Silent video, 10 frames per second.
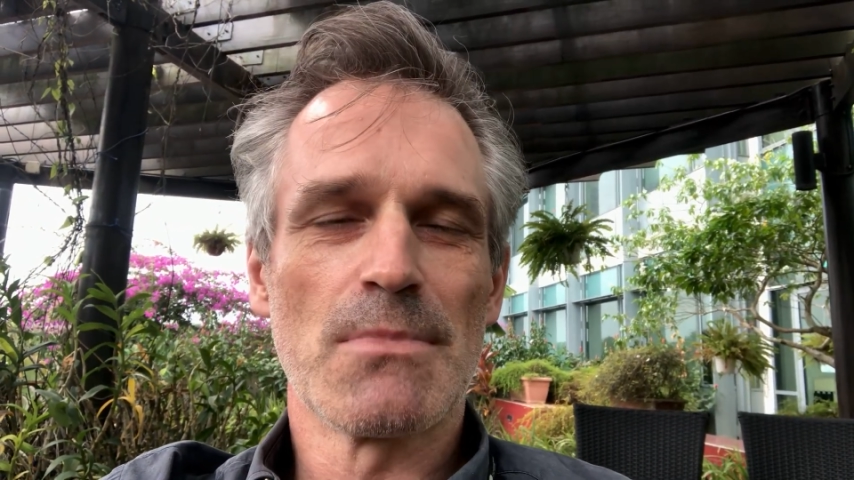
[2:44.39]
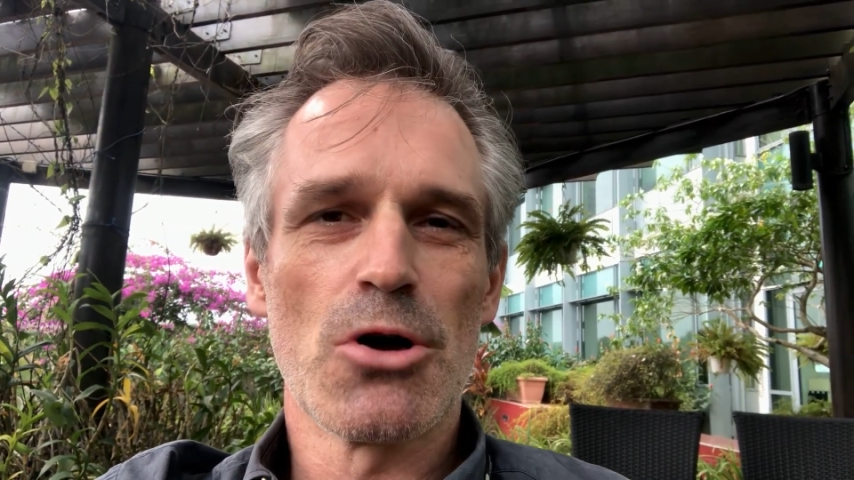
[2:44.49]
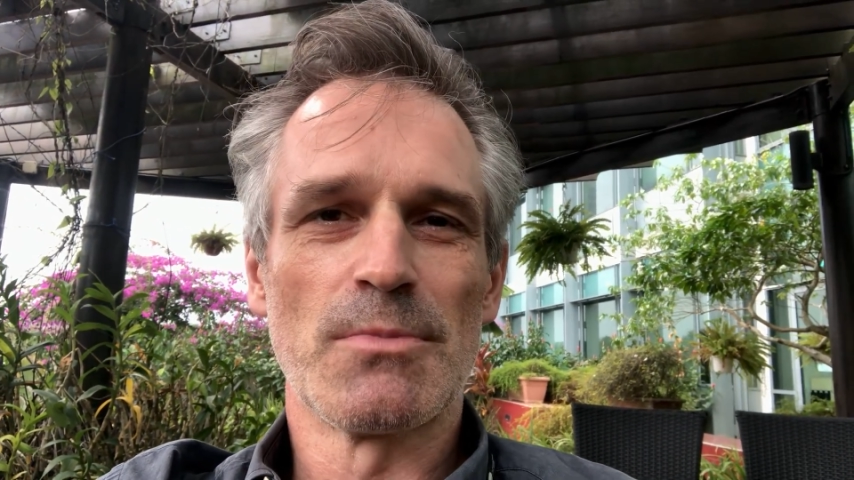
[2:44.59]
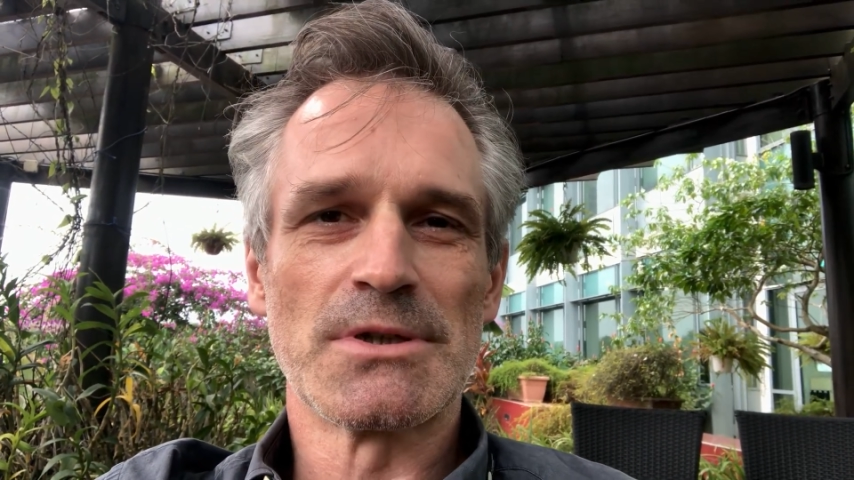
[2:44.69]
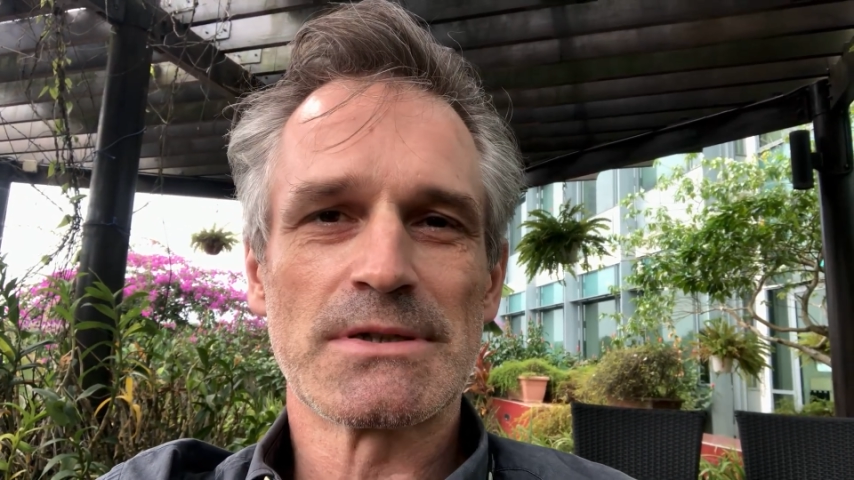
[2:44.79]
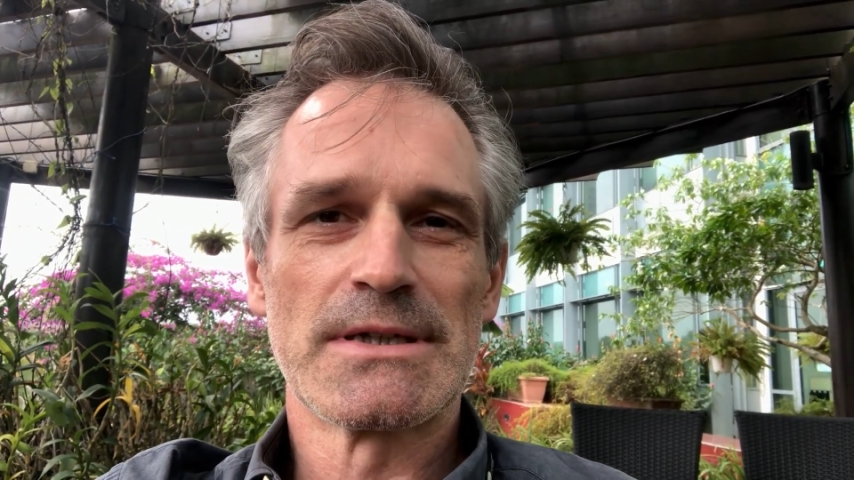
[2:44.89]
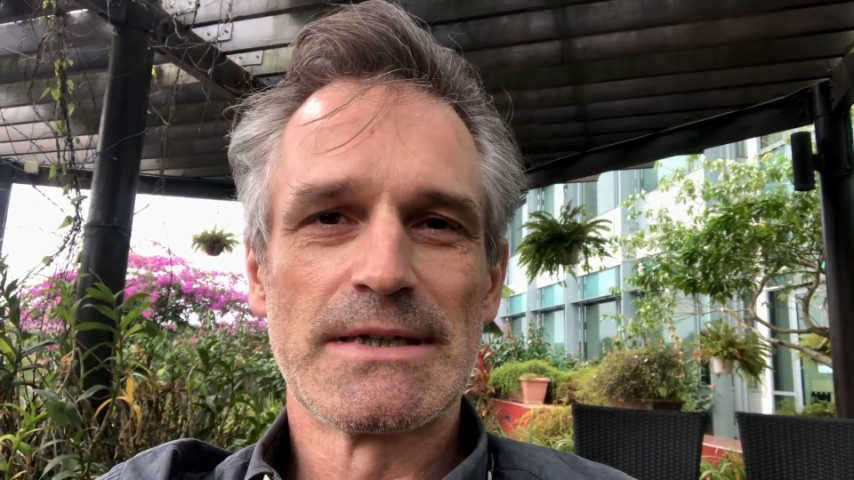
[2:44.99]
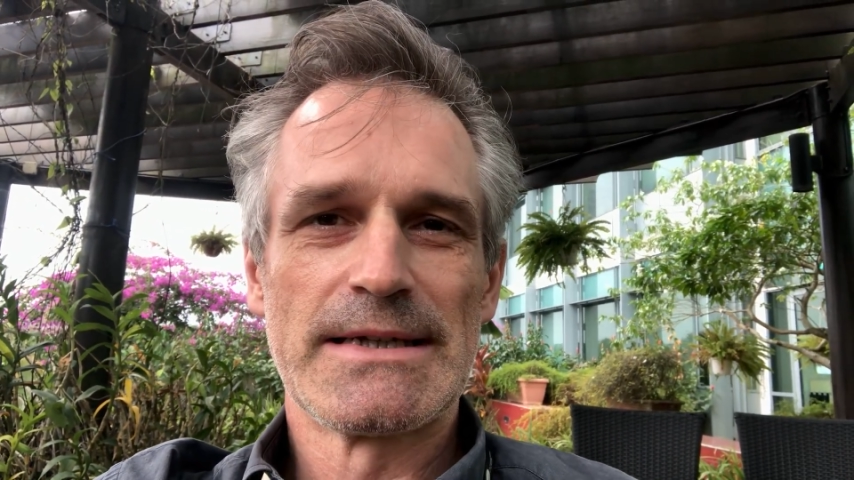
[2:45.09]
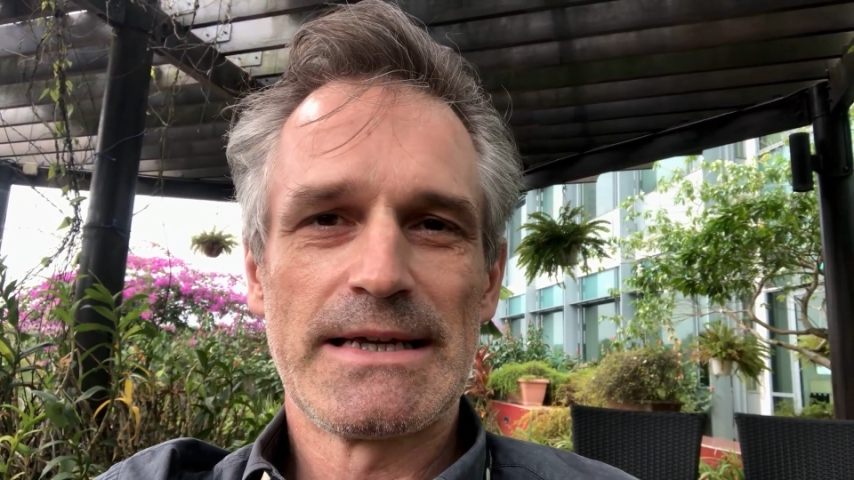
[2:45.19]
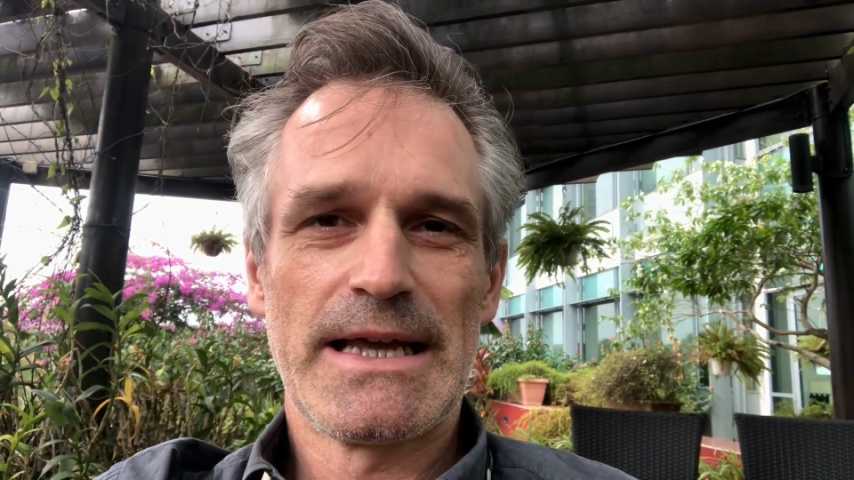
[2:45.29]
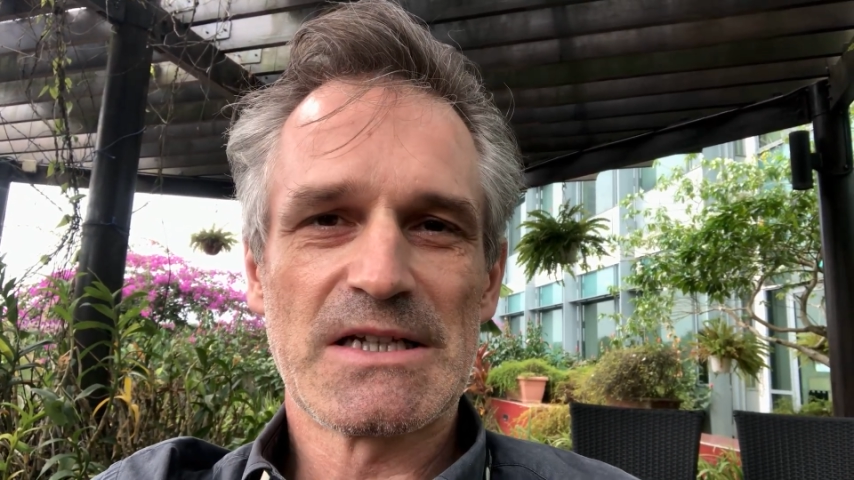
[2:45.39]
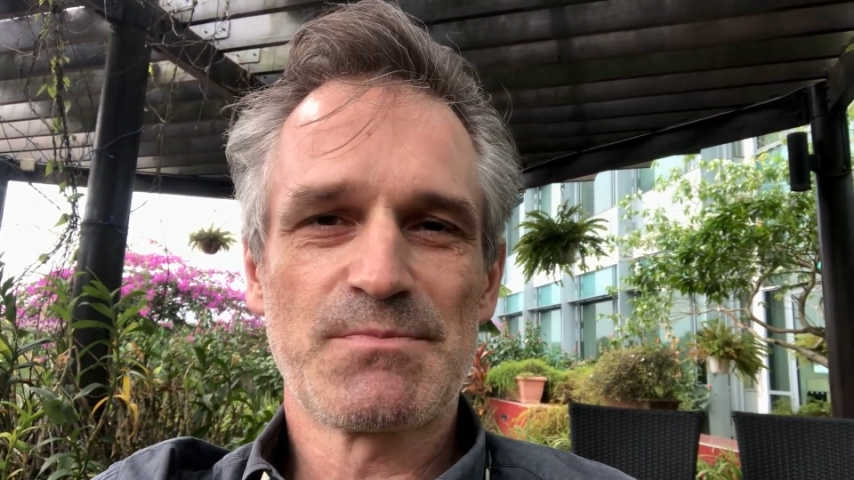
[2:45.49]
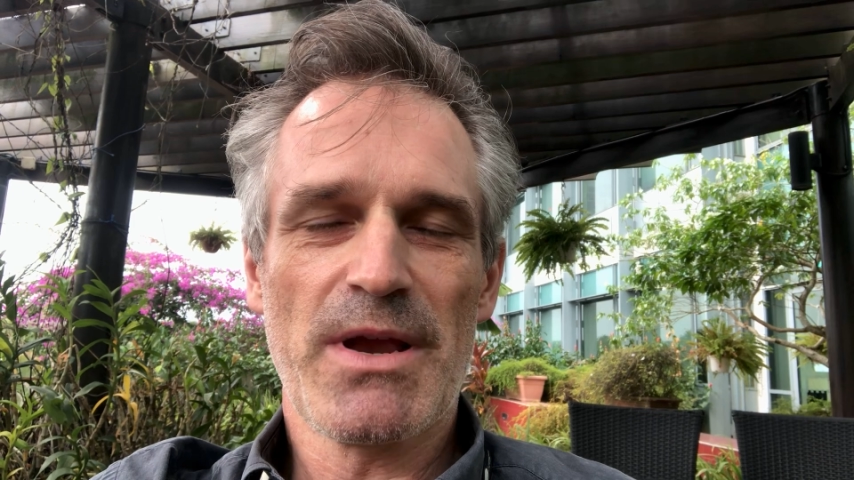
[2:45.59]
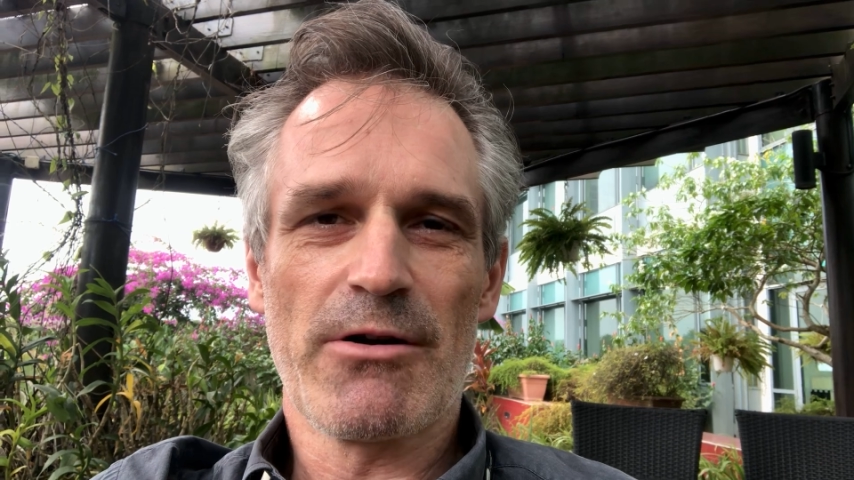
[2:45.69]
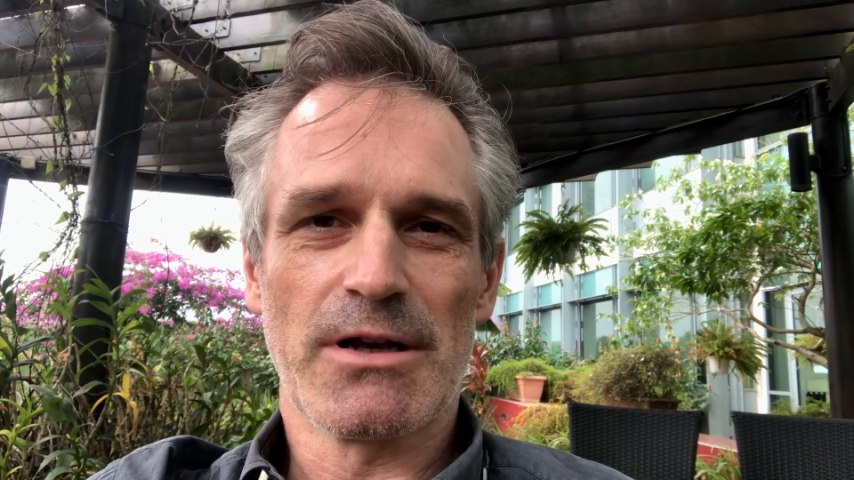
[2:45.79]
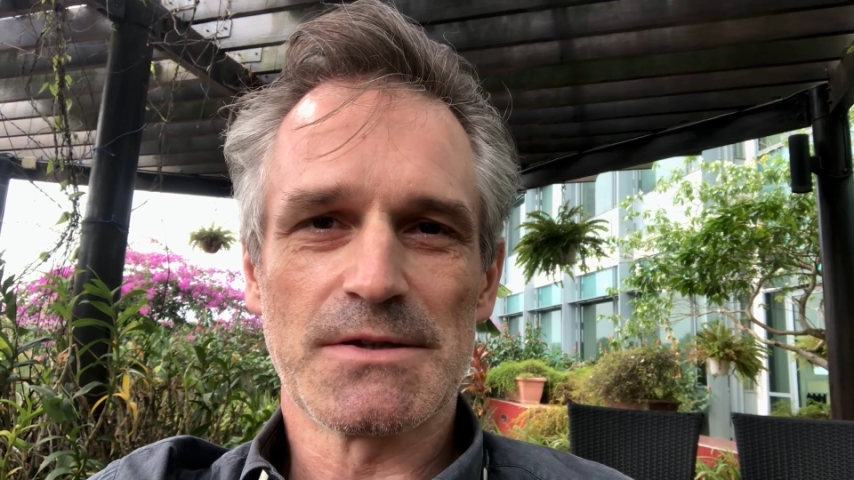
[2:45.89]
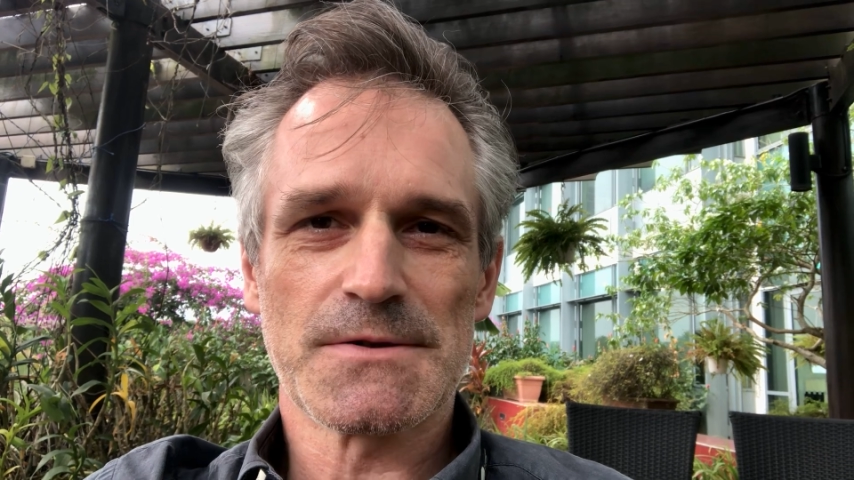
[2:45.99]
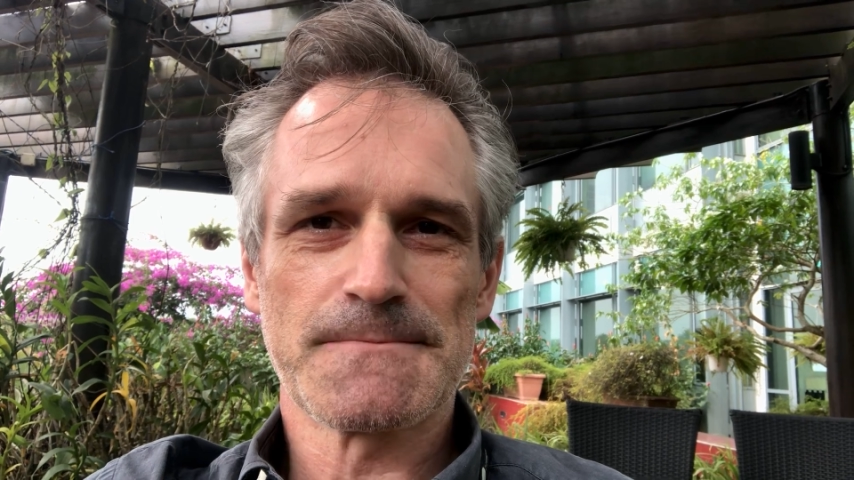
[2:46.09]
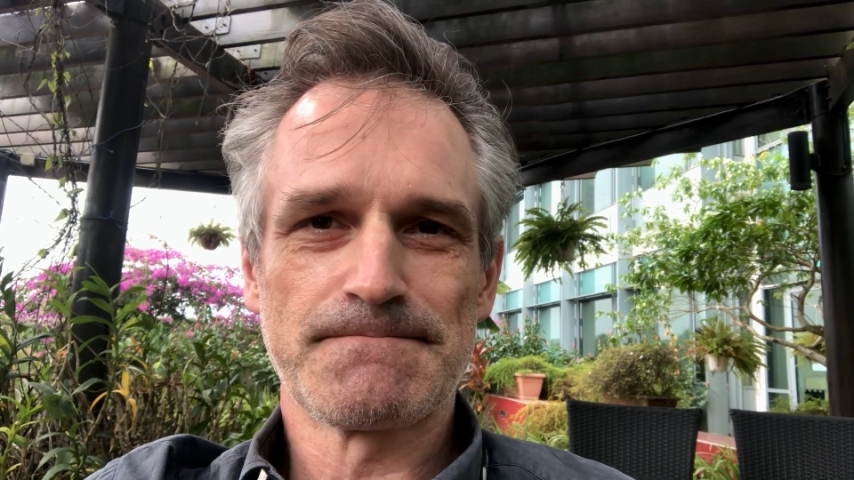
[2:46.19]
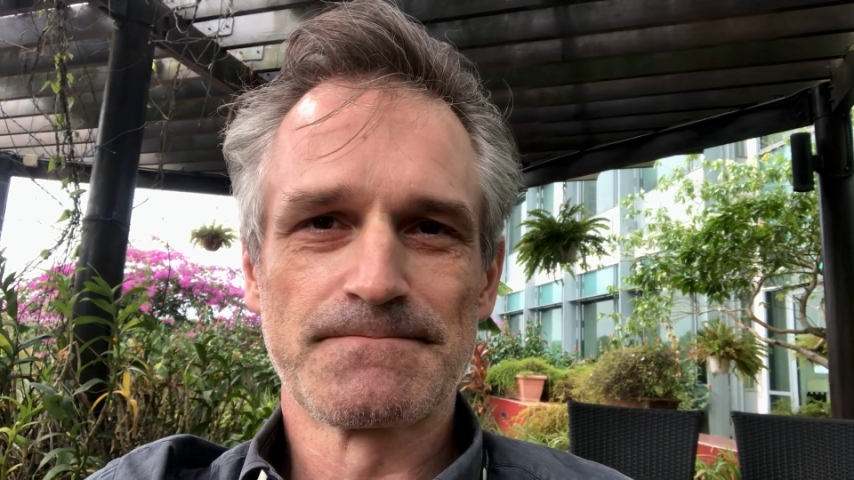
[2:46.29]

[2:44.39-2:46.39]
moment experience.